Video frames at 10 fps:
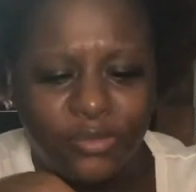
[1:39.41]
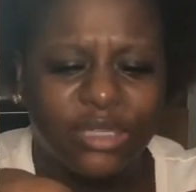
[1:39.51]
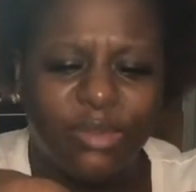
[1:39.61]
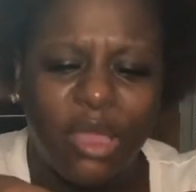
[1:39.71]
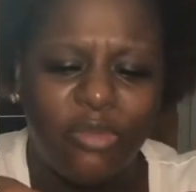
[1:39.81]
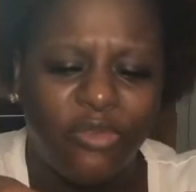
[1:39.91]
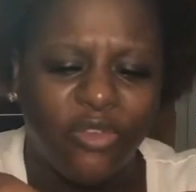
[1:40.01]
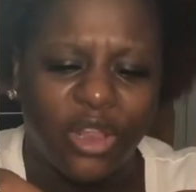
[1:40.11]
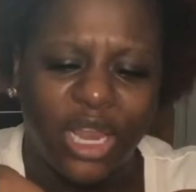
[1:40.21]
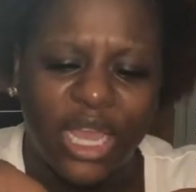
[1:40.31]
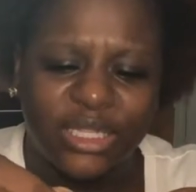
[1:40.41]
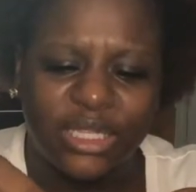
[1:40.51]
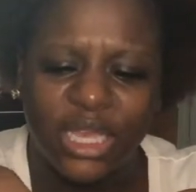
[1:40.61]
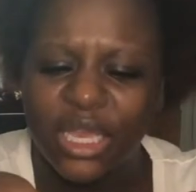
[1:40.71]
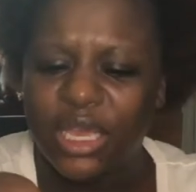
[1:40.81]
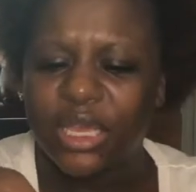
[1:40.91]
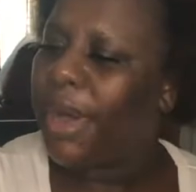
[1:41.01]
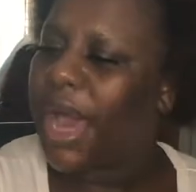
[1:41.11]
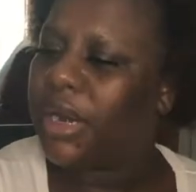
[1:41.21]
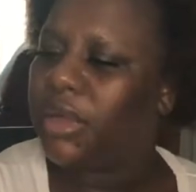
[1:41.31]
It's made me feel less than.
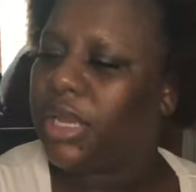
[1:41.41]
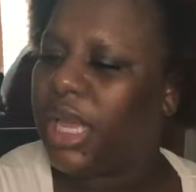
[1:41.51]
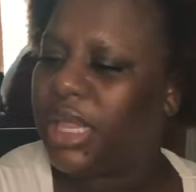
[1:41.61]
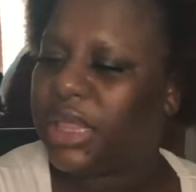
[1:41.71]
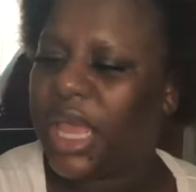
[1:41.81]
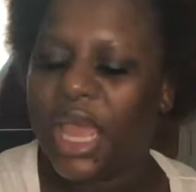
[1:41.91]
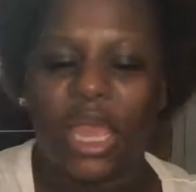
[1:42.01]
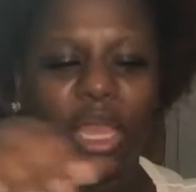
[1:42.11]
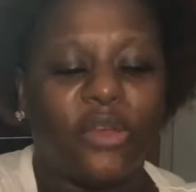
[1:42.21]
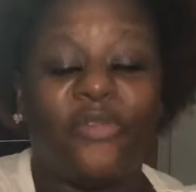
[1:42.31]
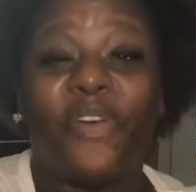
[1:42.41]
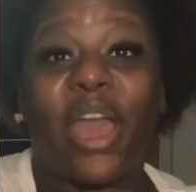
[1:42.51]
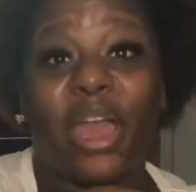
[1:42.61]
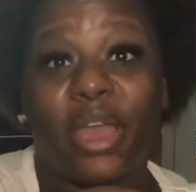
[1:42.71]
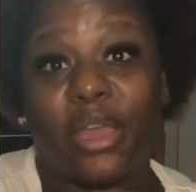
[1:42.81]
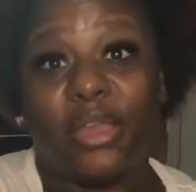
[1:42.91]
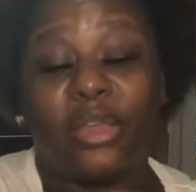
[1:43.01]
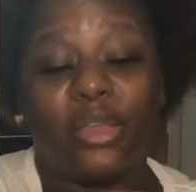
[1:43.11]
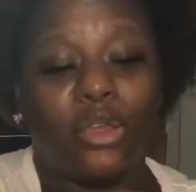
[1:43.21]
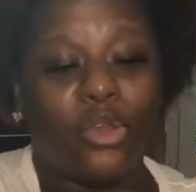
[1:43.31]
But I don't let that
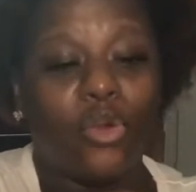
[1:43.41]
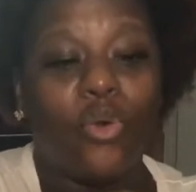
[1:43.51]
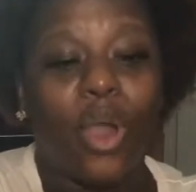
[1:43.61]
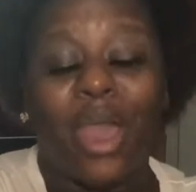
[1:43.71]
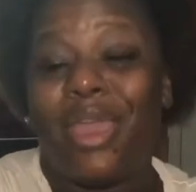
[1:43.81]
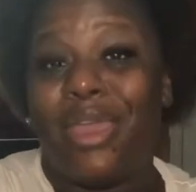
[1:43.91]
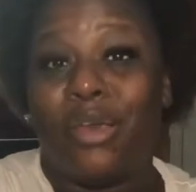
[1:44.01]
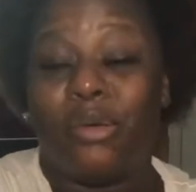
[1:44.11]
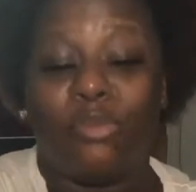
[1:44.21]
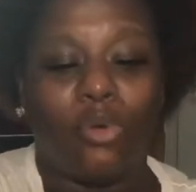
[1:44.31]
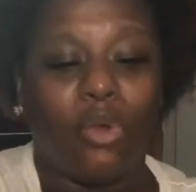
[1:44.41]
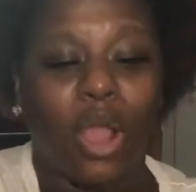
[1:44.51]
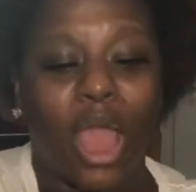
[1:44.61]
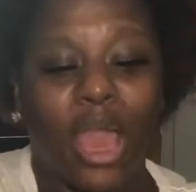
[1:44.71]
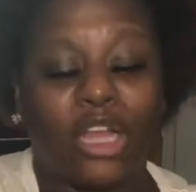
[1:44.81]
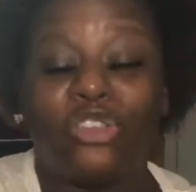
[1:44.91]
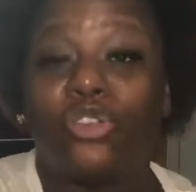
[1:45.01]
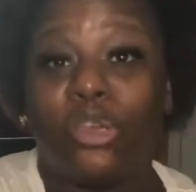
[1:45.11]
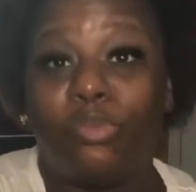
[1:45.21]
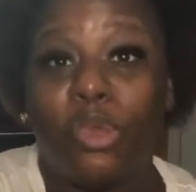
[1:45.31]
define who I am or how I
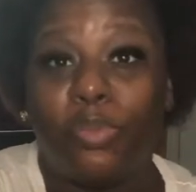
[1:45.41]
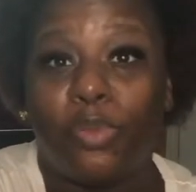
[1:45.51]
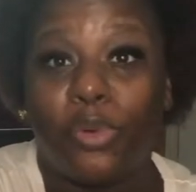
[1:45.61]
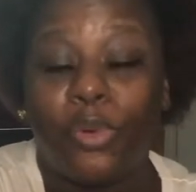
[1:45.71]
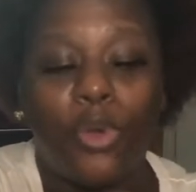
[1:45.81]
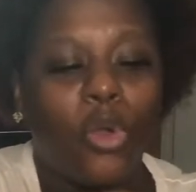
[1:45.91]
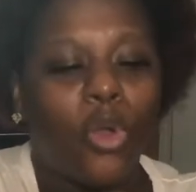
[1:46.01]
treat people